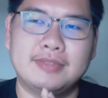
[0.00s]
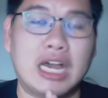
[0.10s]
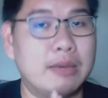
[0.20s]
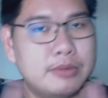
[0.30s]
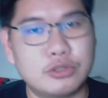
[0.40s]

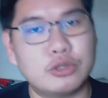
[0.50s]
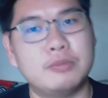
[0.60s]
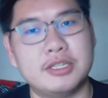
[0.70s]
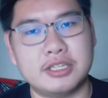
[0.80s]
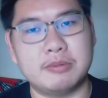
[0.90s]
I've been so
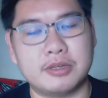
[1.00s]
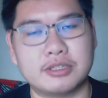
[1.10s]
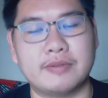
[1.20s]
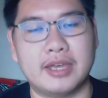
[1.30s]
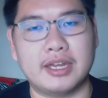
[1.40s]
busy
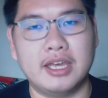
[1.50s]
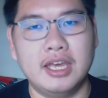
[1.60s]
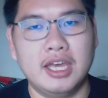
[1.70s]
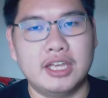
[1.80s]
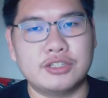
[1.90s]
because of that.
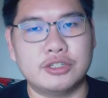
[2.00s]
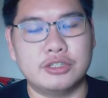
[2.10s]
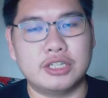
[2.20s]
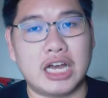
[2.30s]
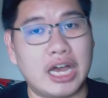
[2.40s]
So